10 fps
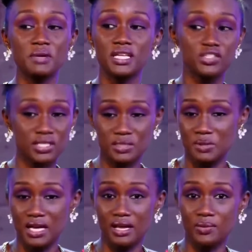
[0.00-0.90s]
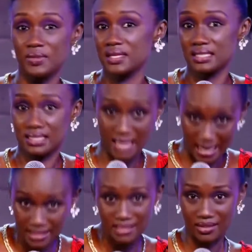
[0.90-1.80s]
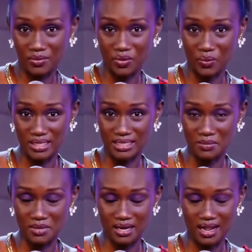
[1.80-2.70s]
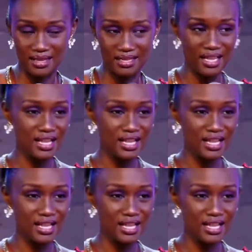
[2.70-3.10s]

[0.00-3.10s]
but it just began with starting with what someone had.